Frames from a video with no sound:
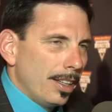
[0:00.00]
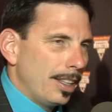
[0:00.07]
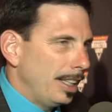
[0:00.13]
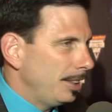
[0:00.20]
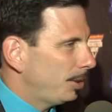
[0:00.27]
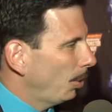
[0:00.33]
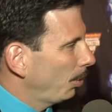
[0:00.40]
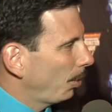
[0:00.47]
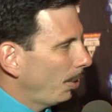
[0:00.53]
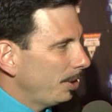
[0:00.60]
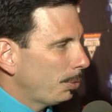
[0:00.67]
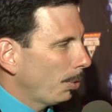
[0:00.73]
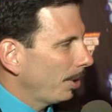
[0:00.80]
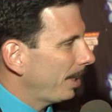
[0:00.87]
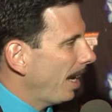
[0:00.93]
Things don't
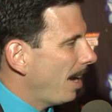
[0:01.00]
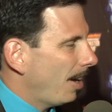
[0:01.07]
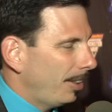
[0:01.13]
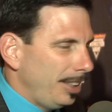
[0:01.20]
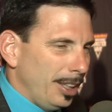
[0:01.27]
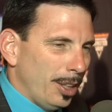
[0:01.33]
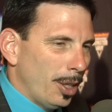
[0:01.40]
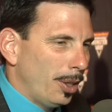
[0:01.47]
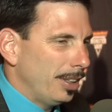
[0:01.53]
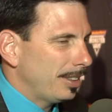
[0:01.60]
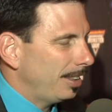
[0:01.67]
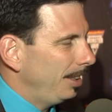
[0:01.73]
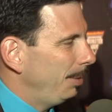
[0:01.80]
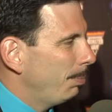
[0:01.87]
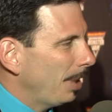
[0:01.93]
always work out. You know, it's
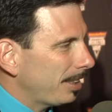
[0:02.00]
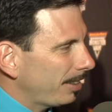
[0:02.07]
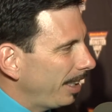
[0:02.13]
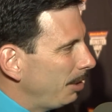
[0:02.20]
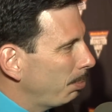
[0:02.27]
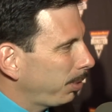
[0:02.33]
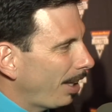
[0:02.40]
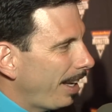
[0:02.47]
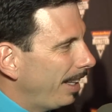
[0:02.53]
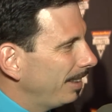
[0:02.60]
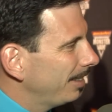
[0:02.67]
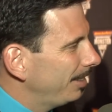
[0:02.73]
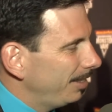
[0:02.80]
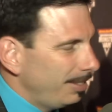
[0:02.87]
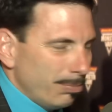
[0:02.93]
the best laid
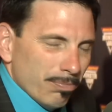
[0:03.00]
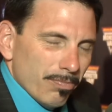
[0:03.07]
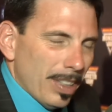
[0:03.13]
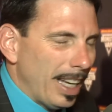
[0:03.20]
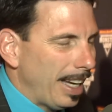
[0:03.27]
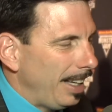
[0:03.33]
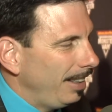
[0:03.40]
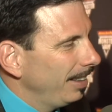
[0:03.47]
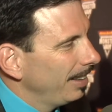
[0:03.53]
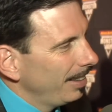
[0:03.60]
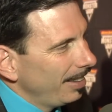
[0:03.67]
plans. Hey,